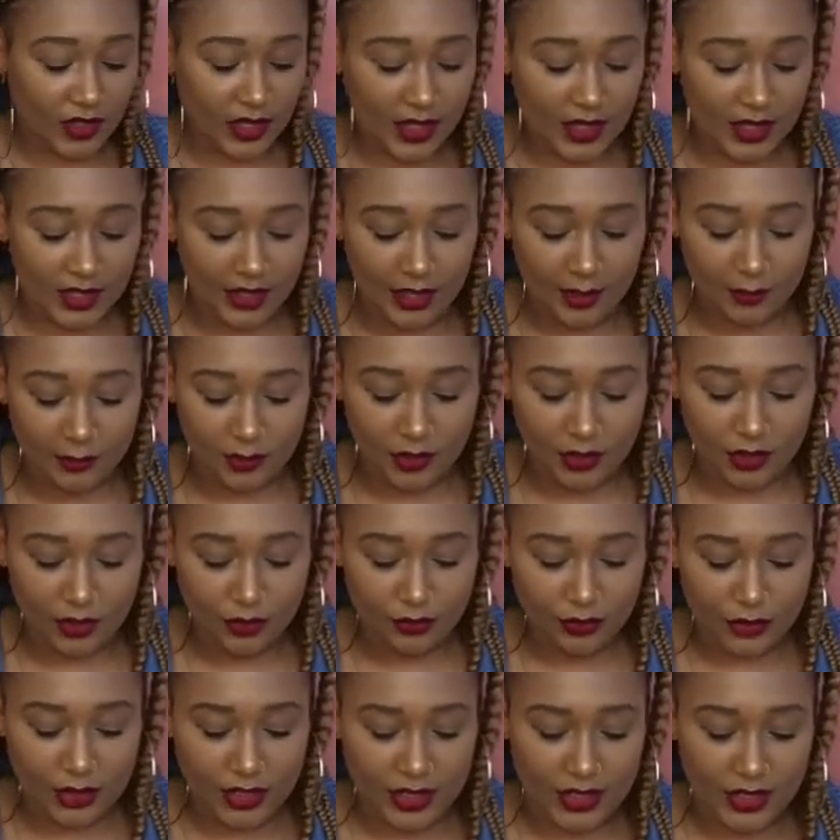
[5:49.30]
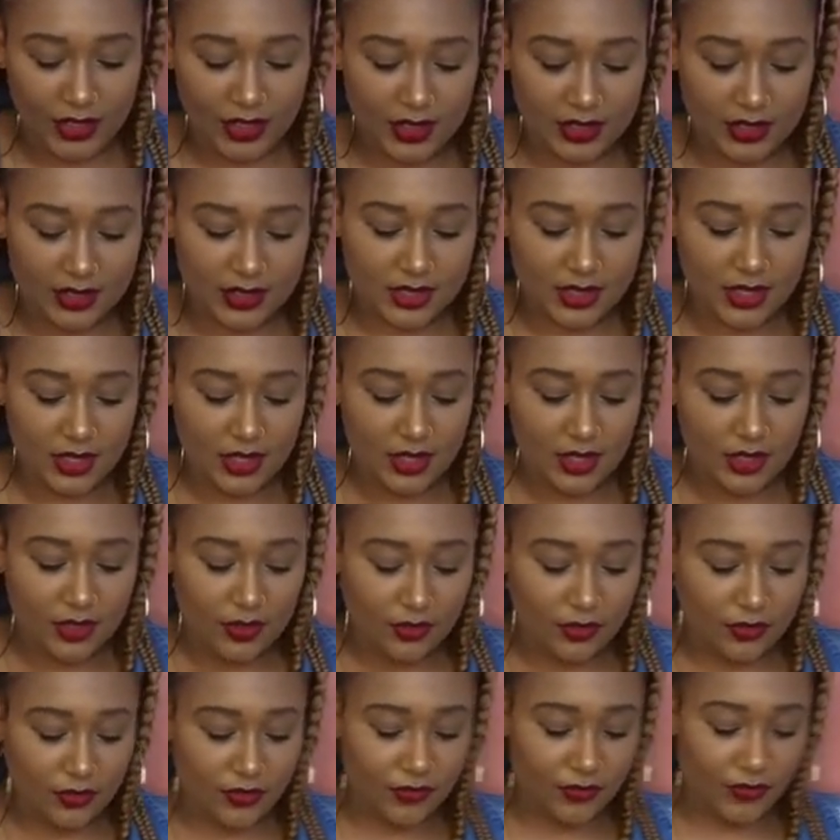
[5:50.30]
And I'm going to read it. It's
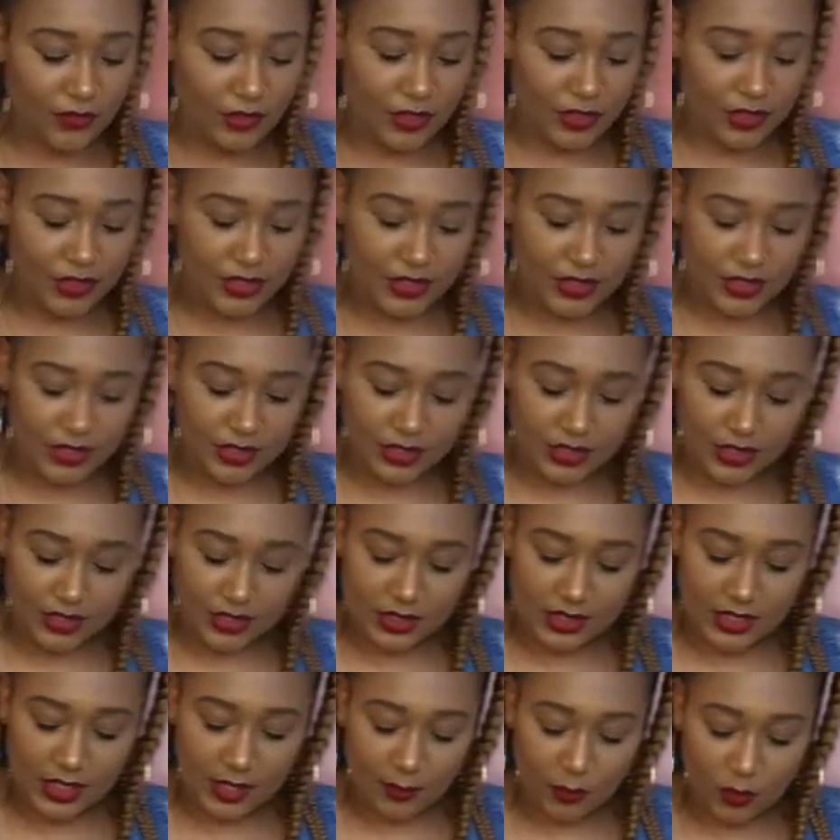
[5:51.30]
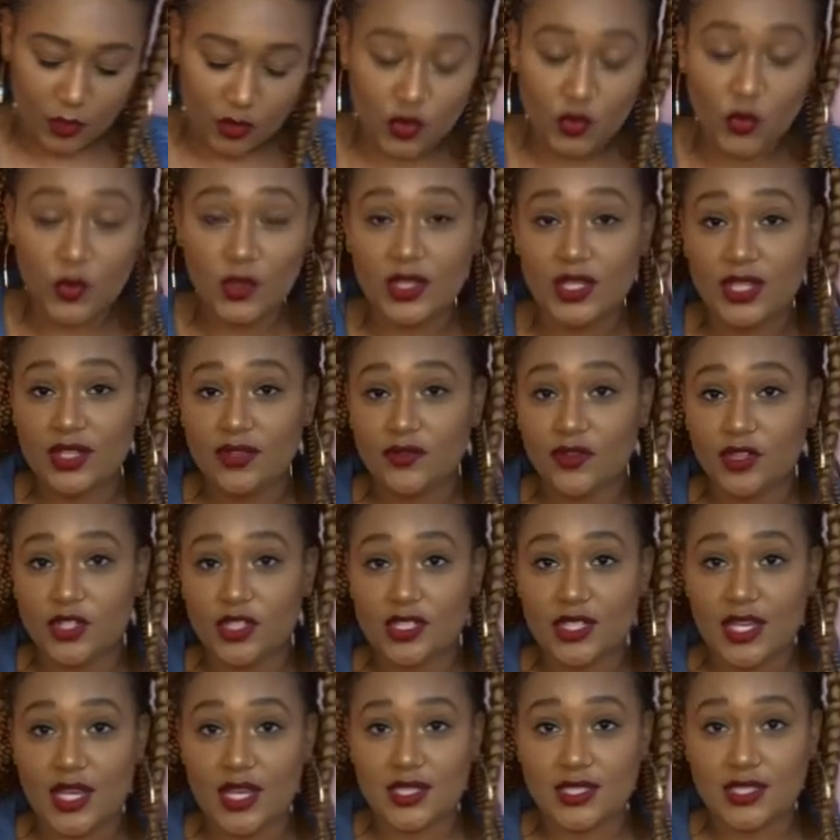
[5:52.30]
1 Samuel 20,
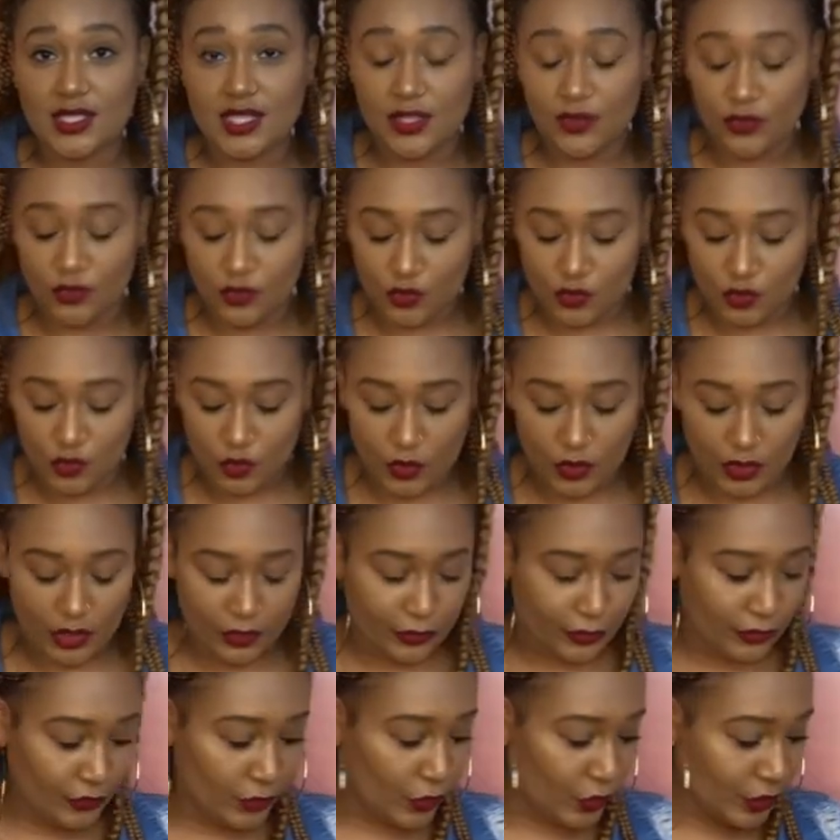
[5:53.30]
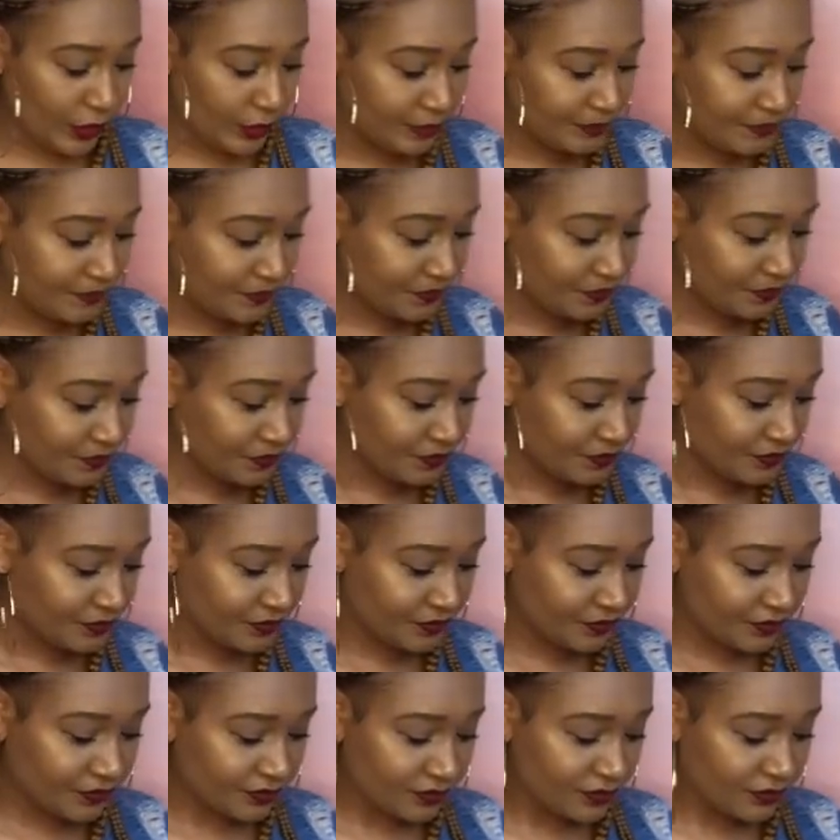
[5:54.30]
verse 18 through 24.
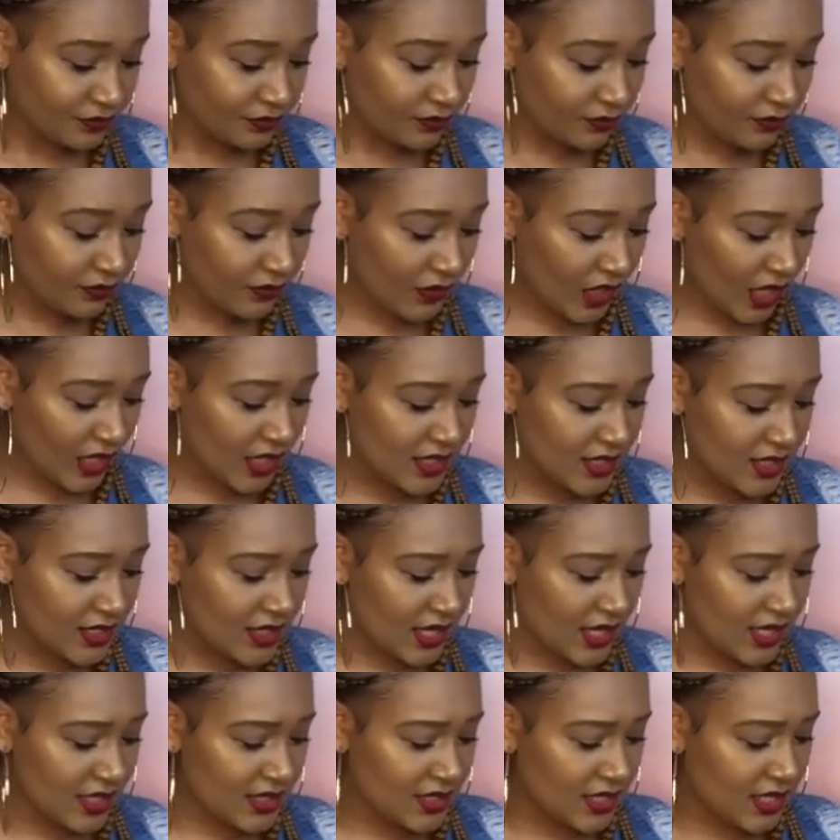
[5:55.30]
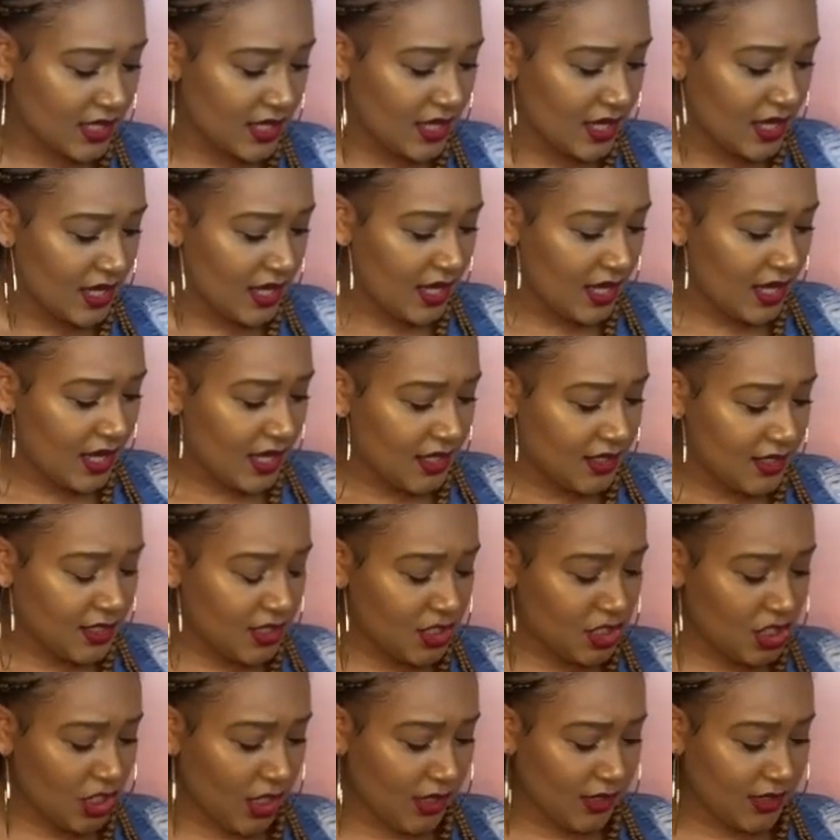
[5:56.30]
And it says,
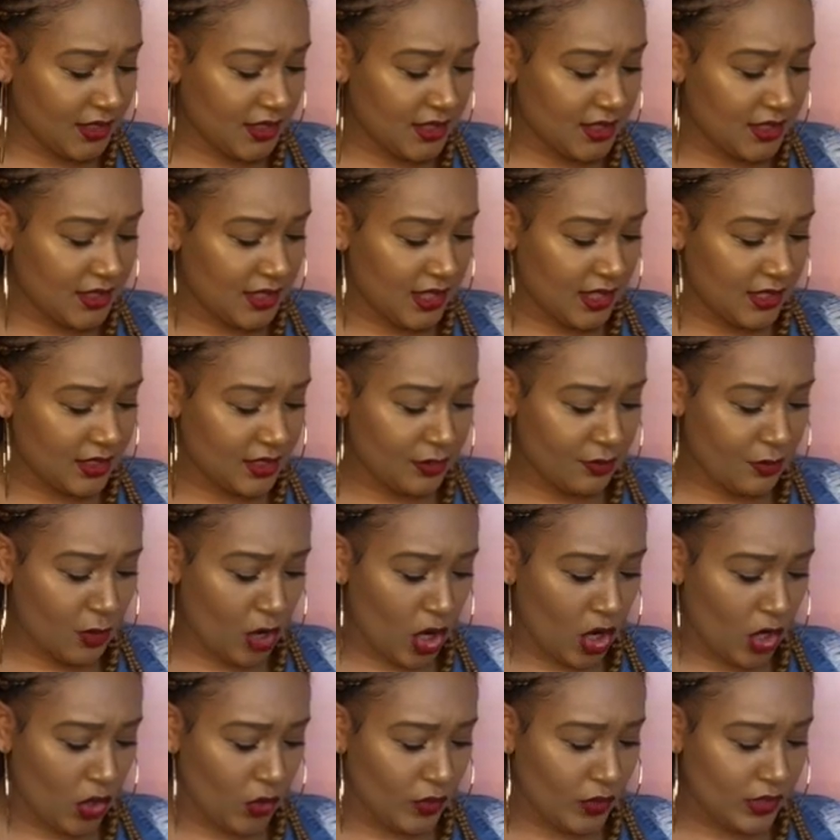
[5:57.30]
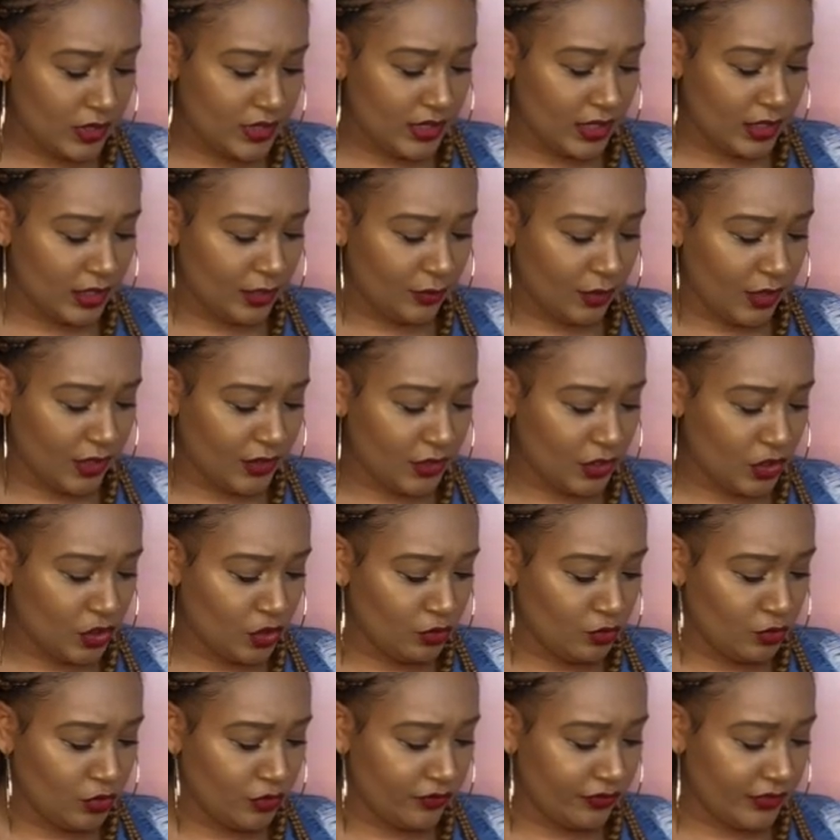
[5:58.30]
then Jonathan said, tomorrow we celebrate the new
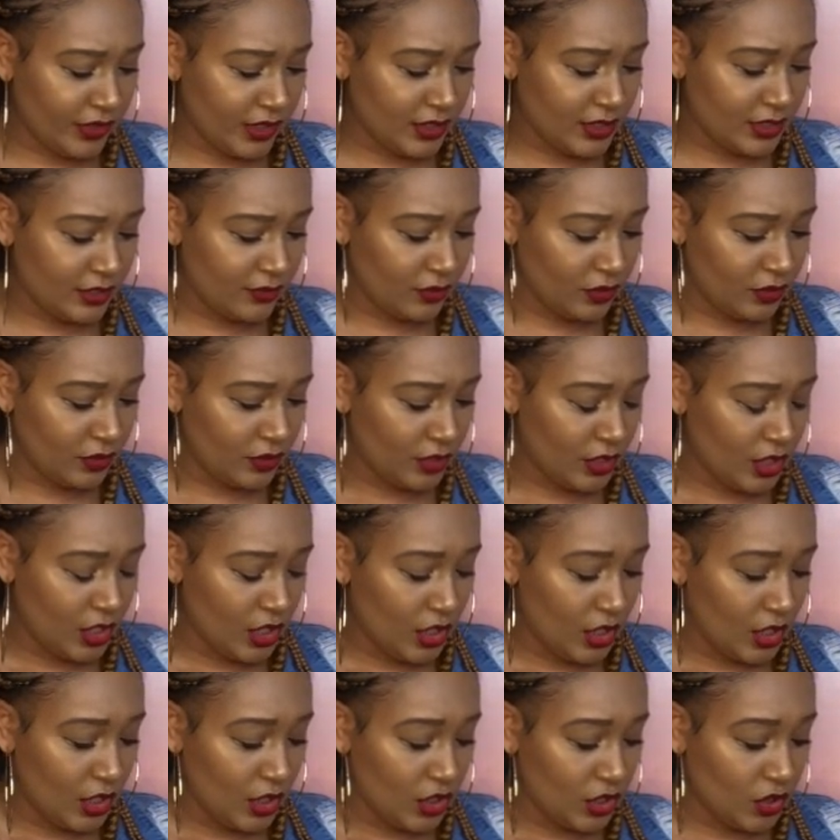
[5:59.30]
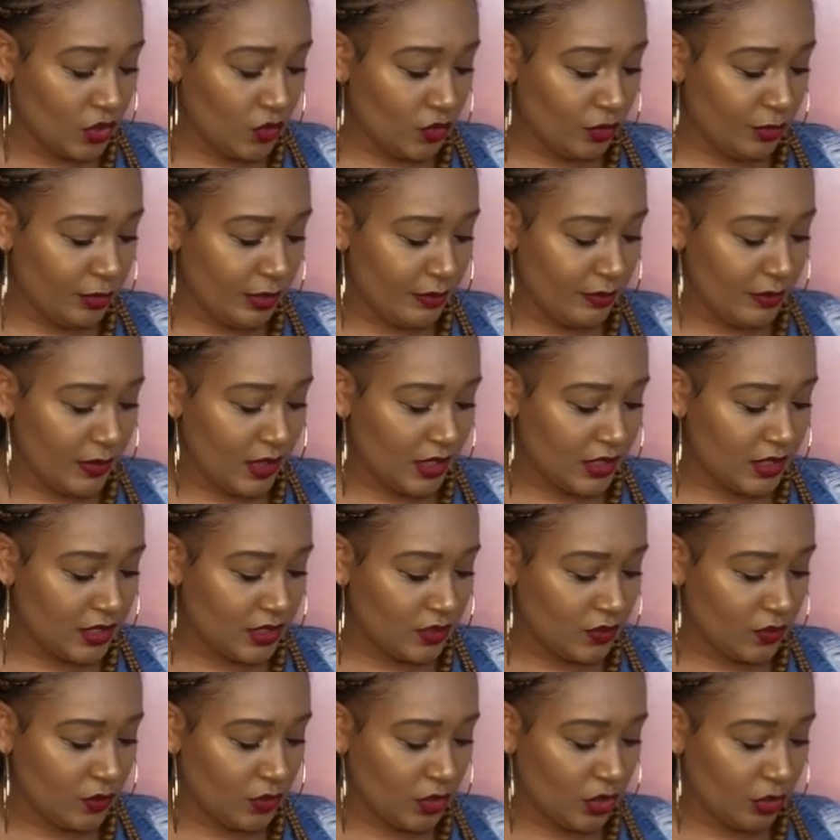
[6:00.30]
moon festival. You will be missed
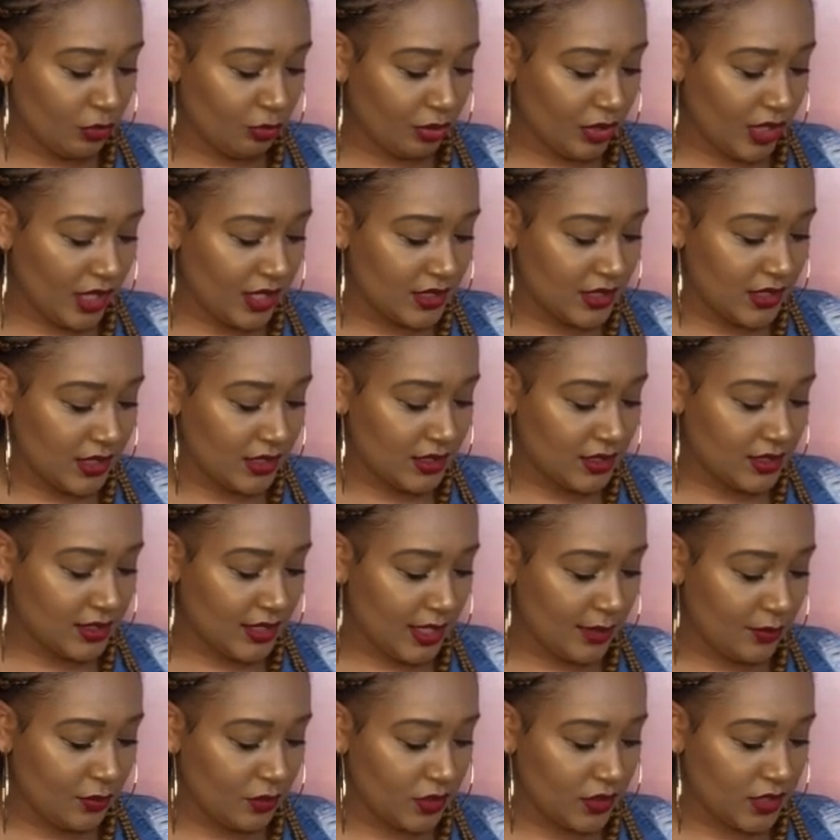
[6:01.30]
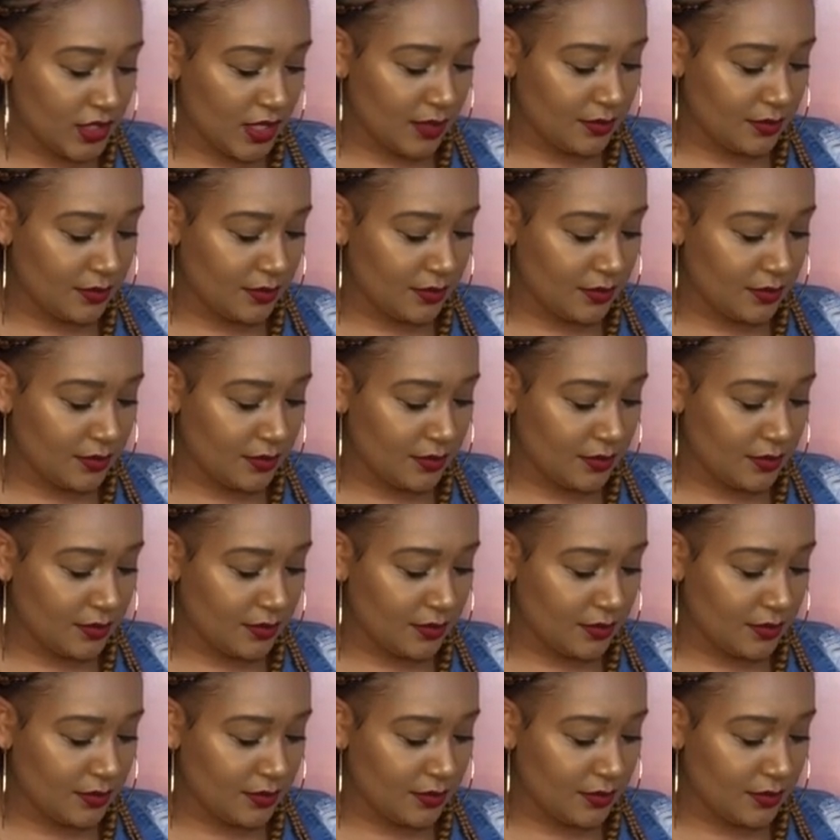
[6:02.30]
when your place at the table is